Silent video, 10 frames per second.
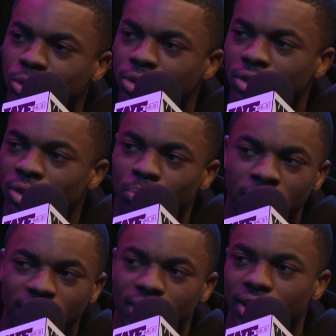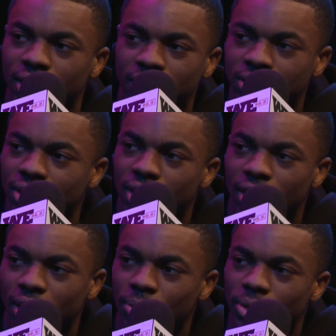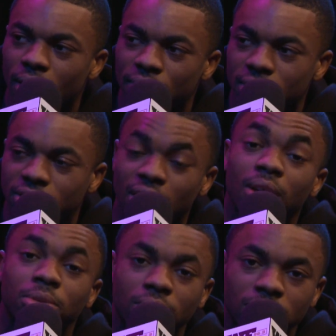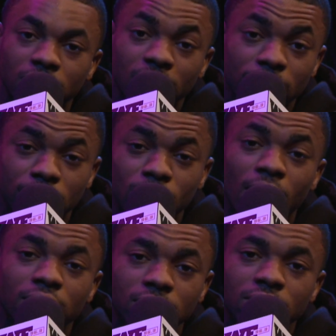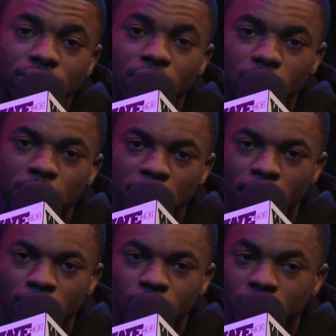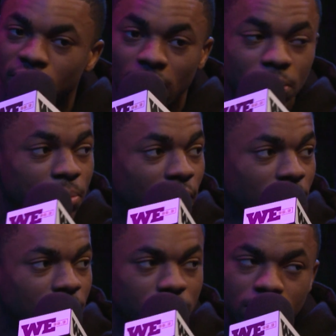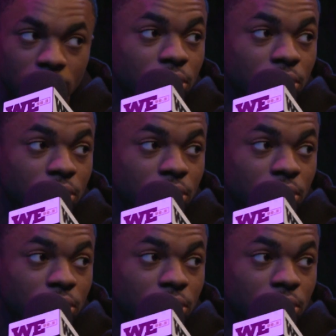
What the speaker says: you know, bring the kids, and we gonna have a good time. So Steve, if you watching this, fuck with me, bro. Which camera am I in? This